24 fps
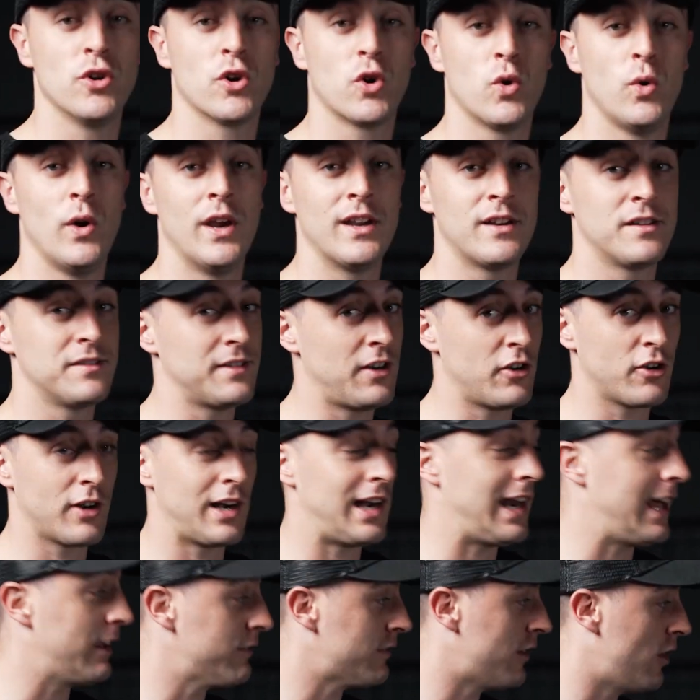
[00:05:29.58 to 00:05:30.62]
you're quick because they're not
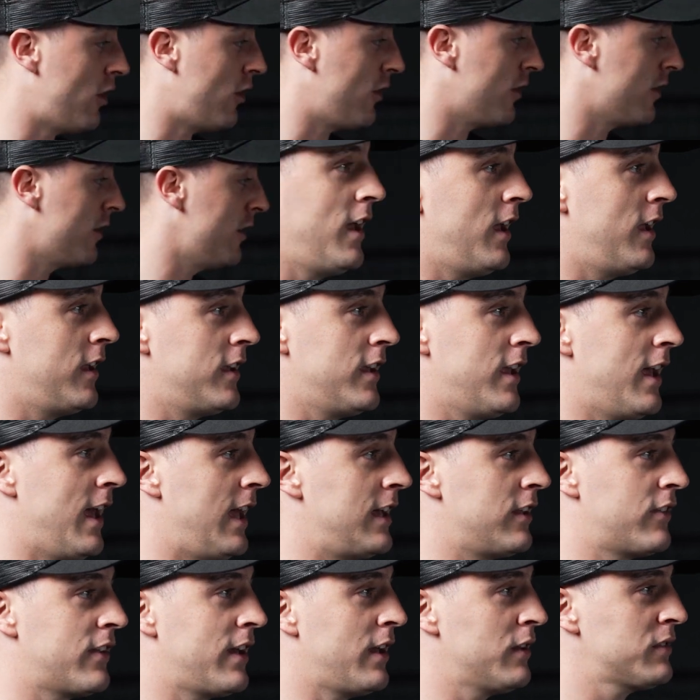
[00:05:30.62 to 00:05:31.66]
going to last long. Yeah,
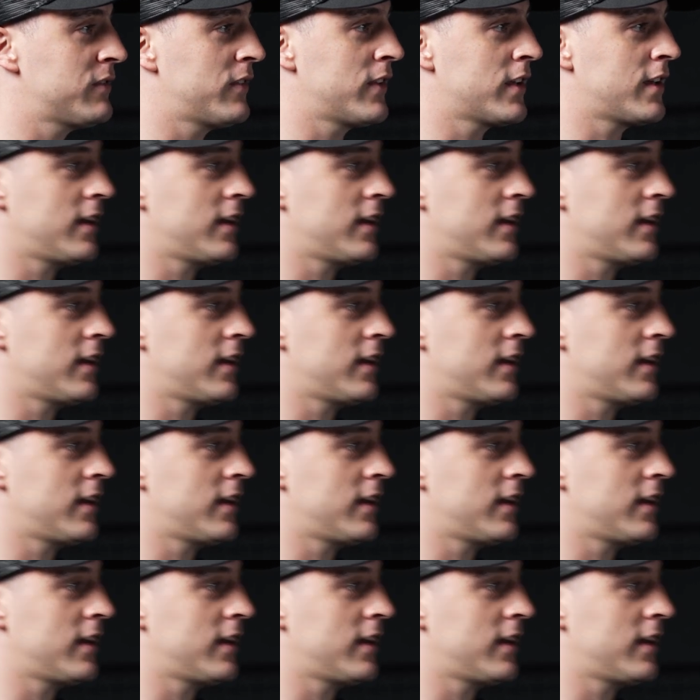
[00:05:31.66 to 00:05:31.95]
anything else for the